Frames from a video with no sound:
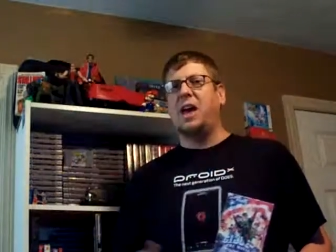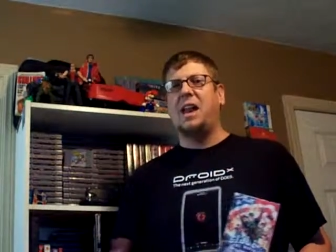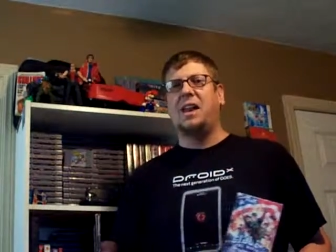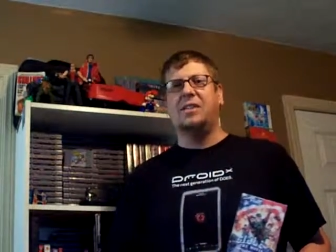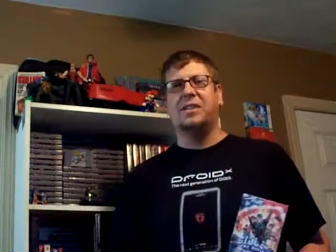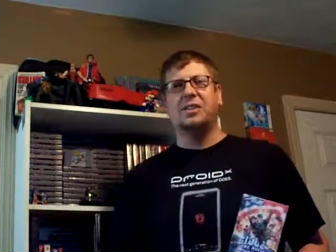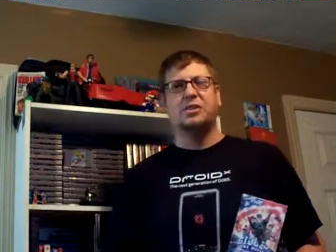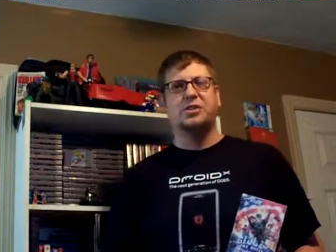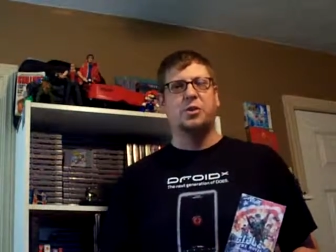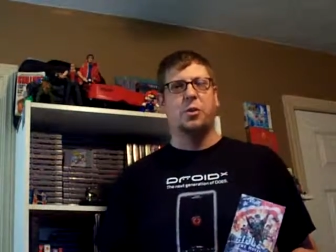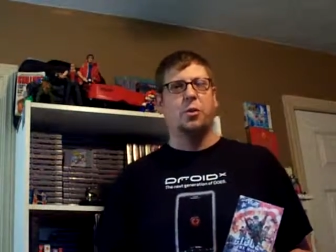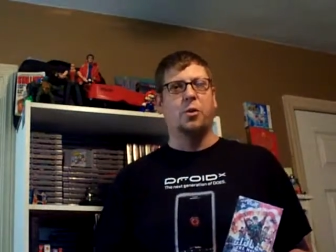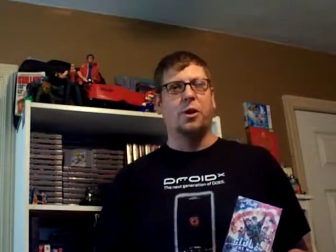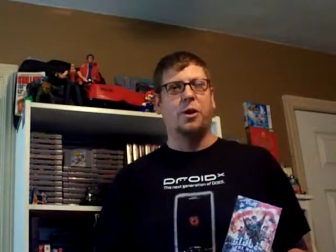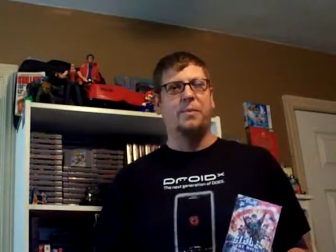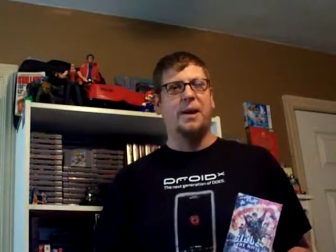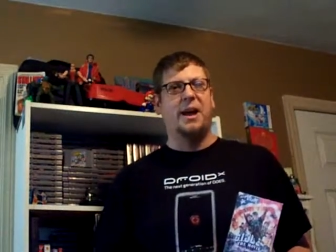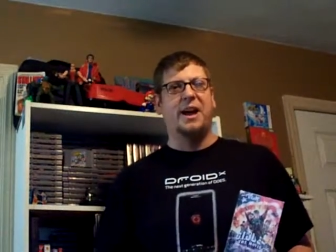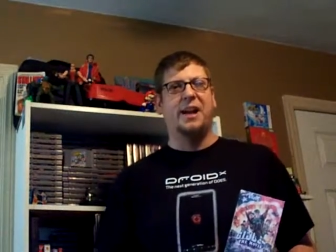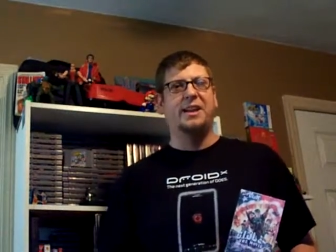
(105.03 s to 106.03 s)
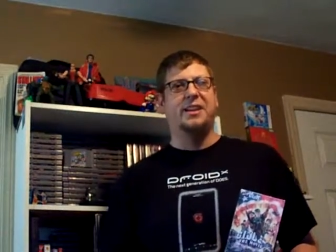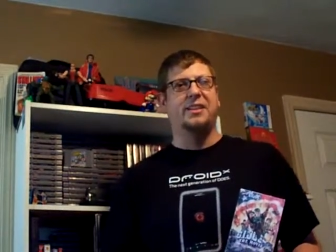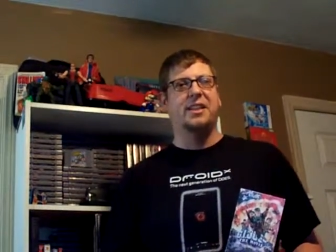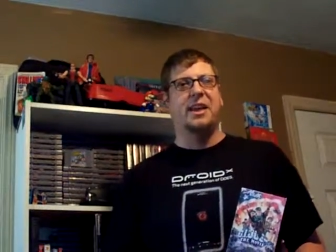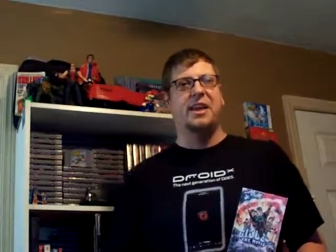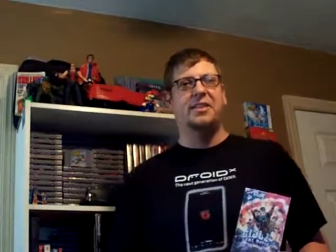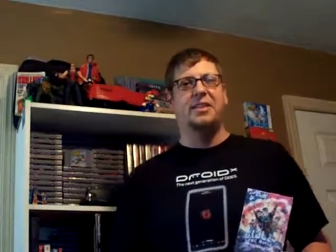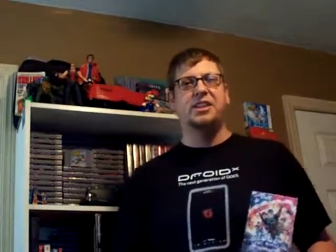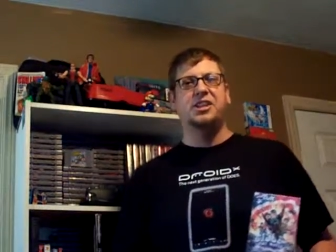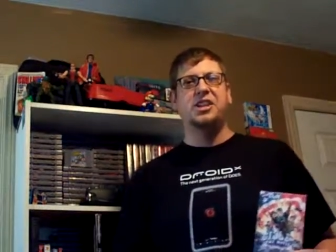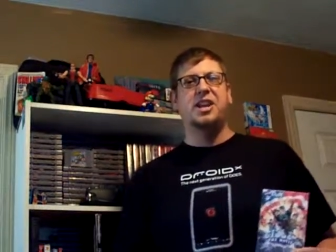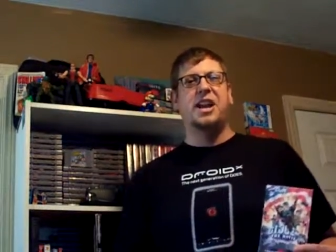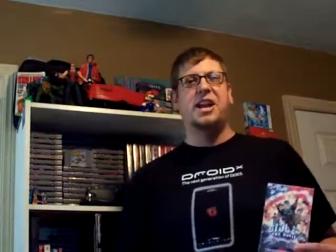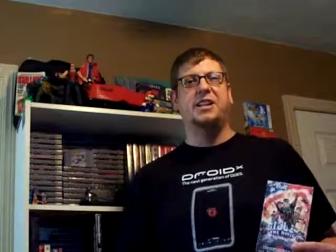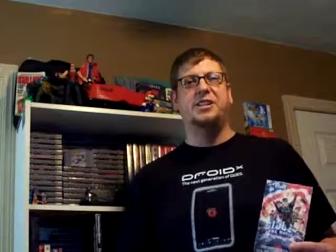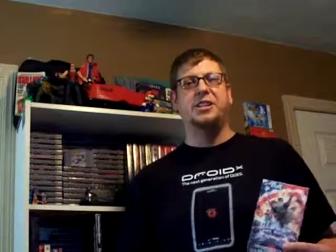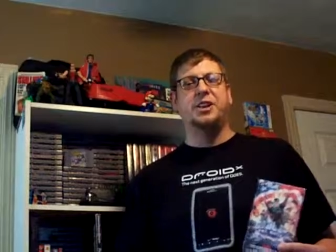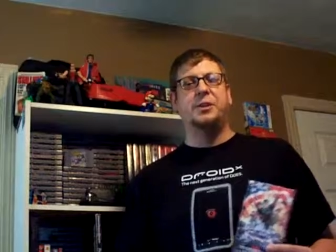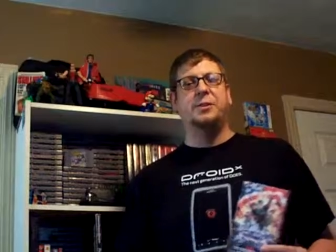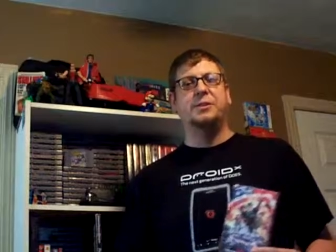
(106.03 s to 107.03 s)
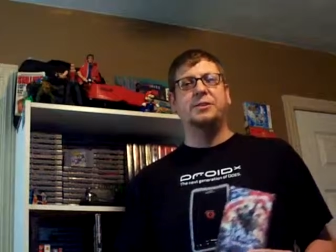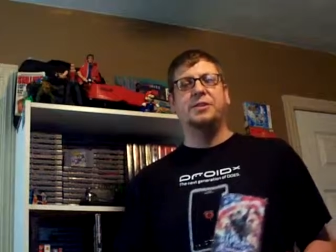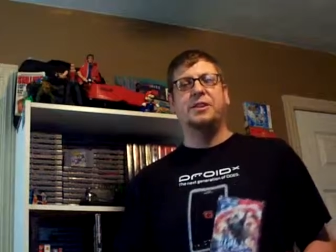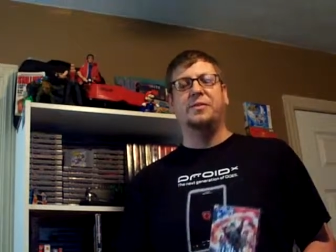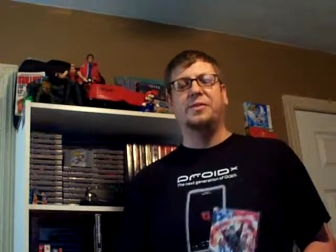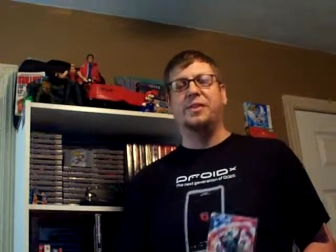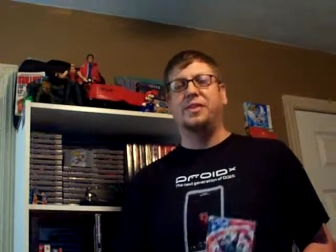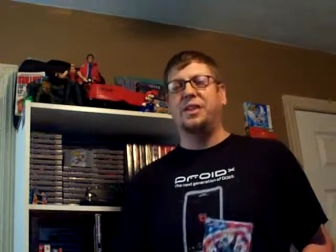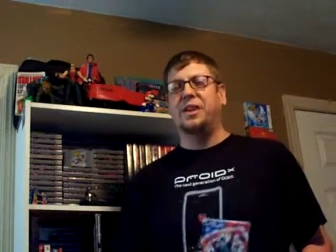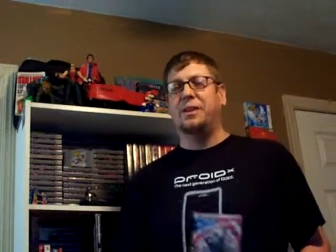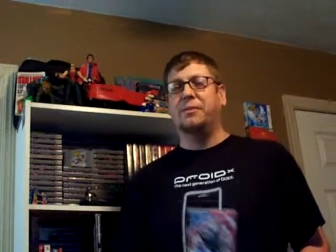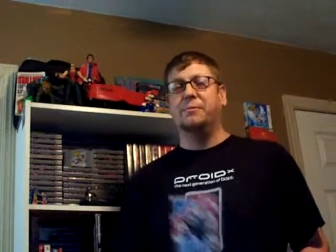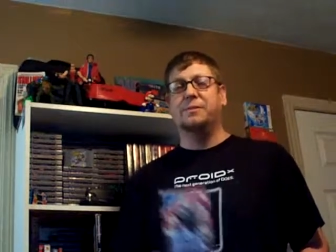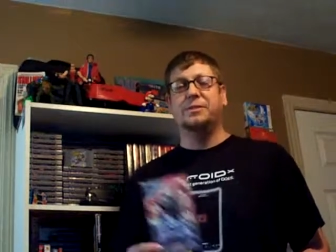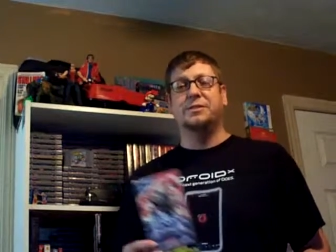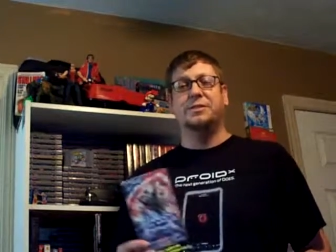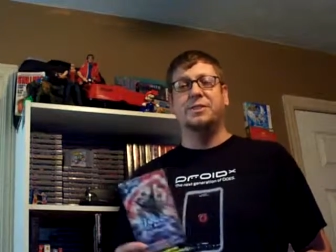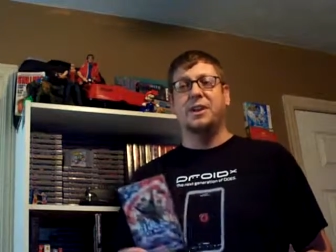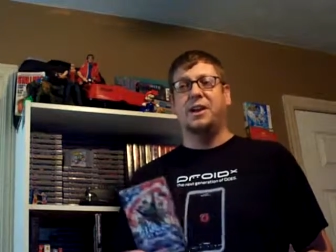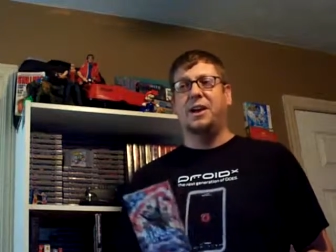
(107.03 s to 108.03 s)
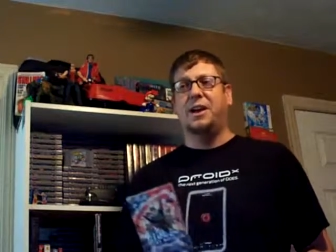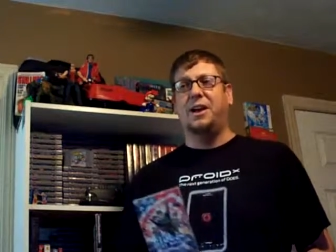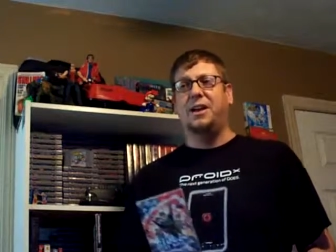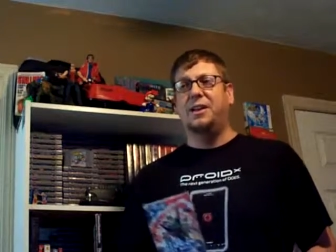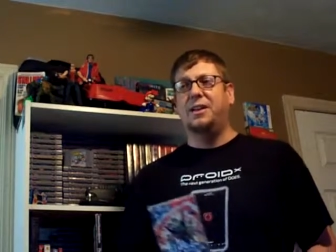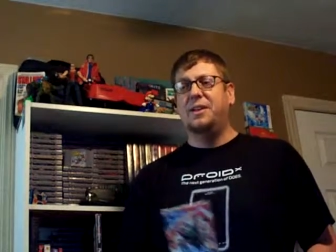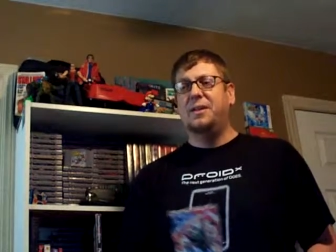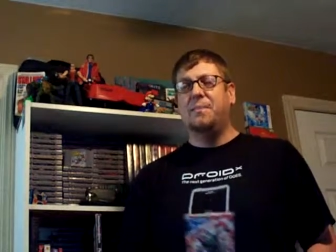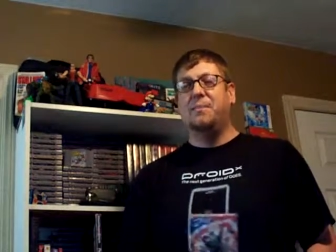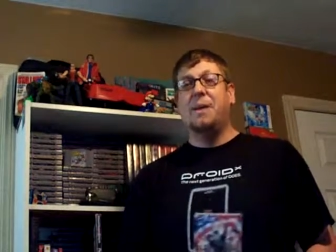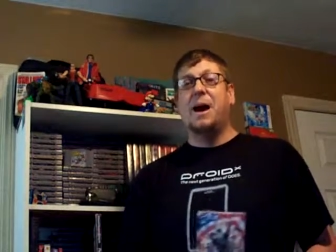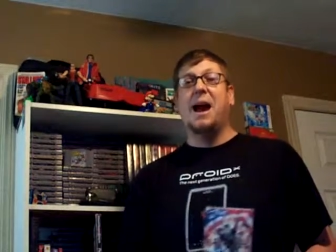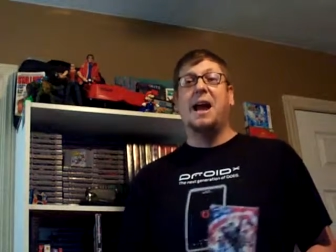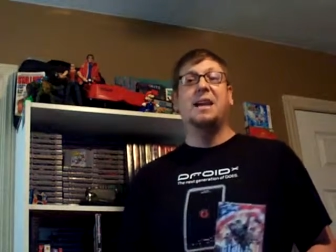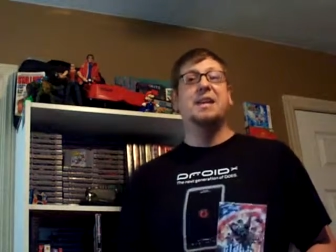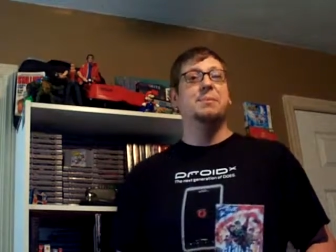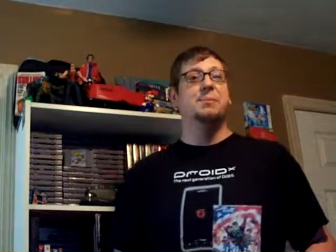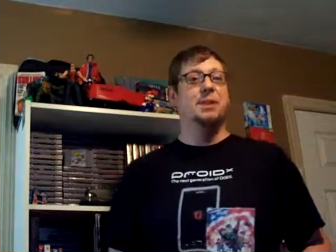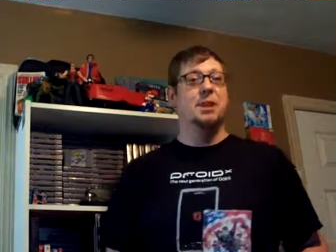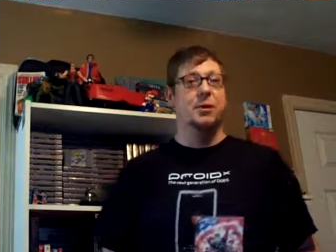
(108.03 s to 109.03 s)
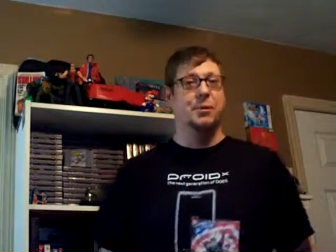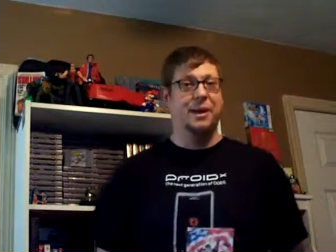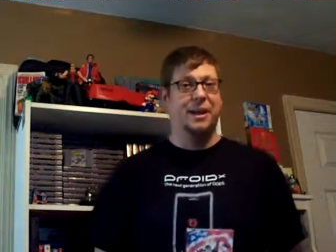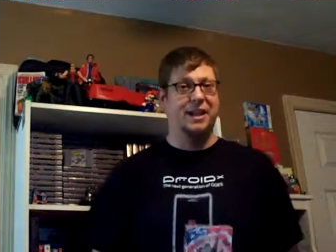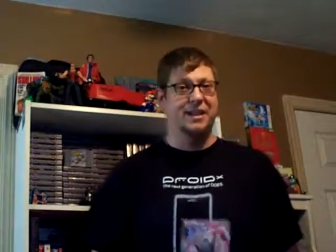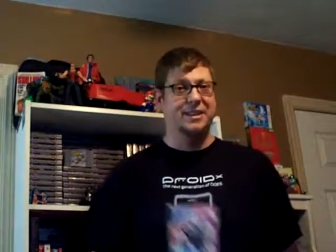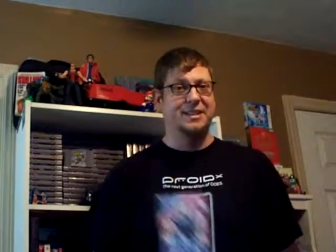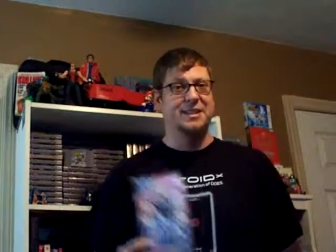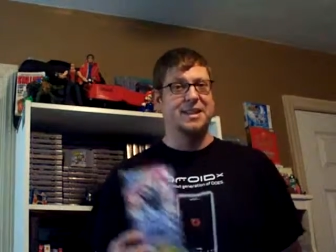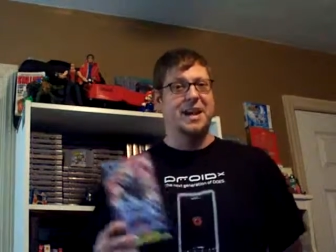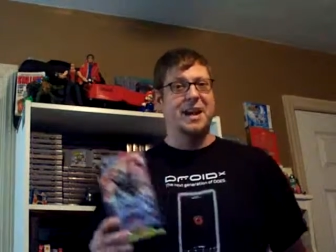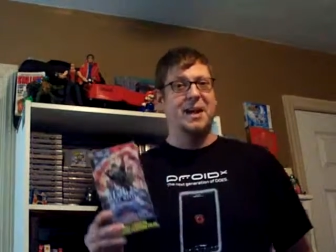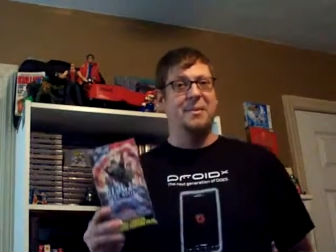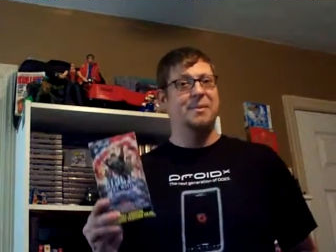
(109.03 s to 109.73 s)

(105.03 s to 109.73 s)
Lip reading: of the story behind a lot of the G.I. Joes and everything, it was mind-blowing at the time.